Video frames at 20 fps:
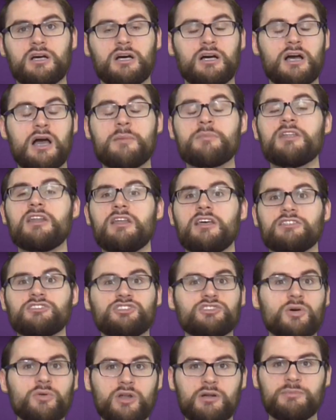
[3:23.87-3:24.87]
I mean,
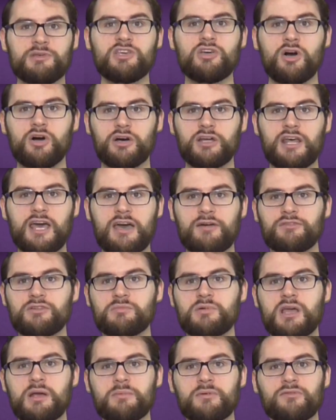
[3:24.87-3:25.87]
it's still going to be on
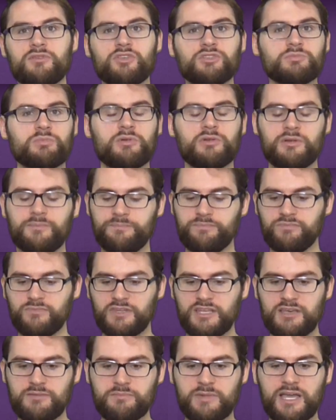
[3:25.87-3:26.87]
after pay-per-views, but
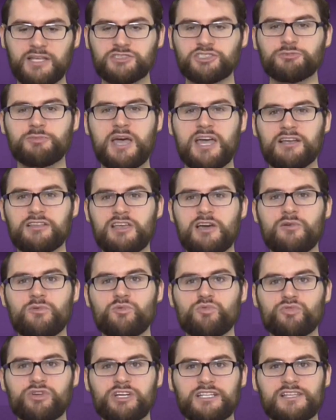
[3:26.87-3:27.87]
it made
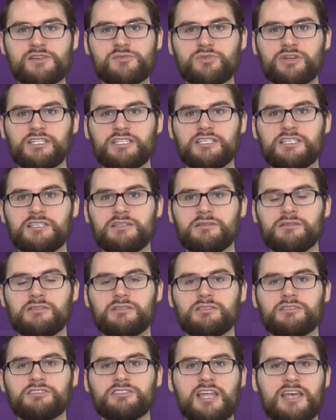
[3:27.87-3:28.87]
SmackDown really, really
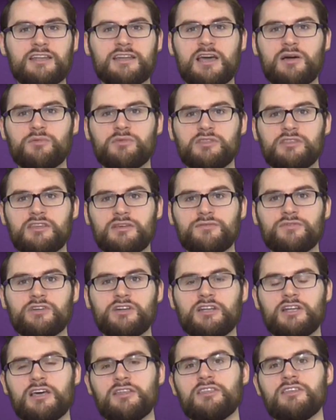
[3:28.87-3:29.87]
stand out and
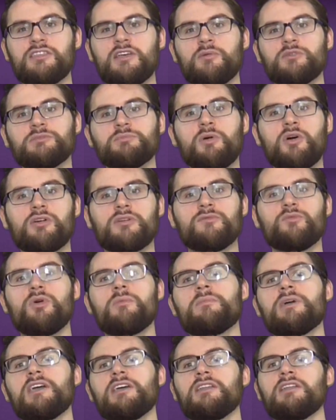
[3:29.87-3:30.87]
different, and I think that was part of
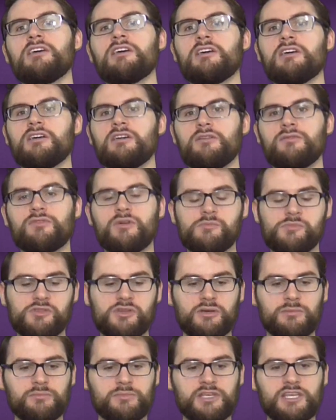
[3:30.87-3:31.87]
what made, from
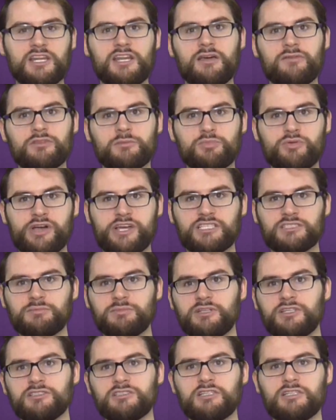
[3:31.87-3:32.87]
the beginning of the brand
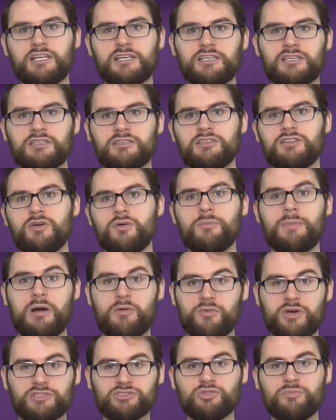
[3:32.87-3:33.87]
split to, like, you know,
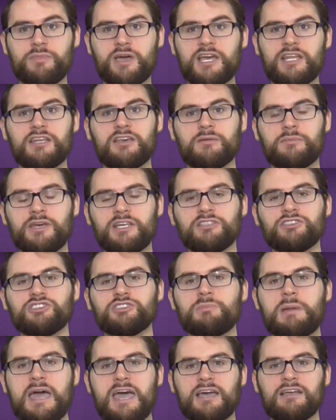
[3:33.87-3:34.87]
about WrestleMania, made
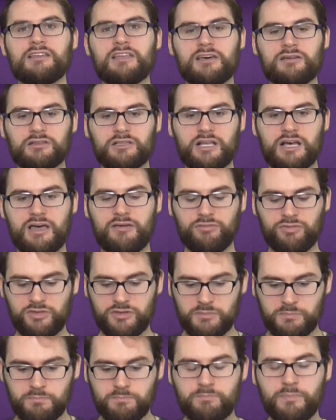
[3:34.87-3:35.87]
SmackDown Live
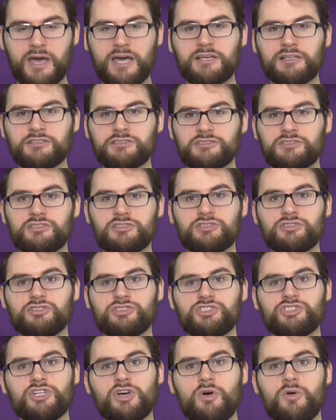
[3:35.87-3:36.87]
the best
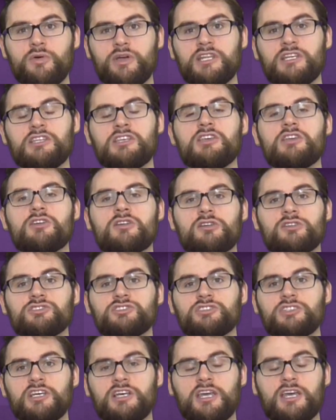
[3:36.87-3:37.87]
show in
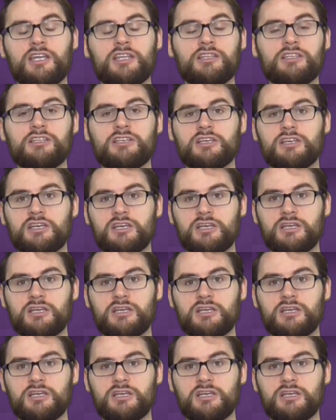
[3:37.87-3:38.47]
years, and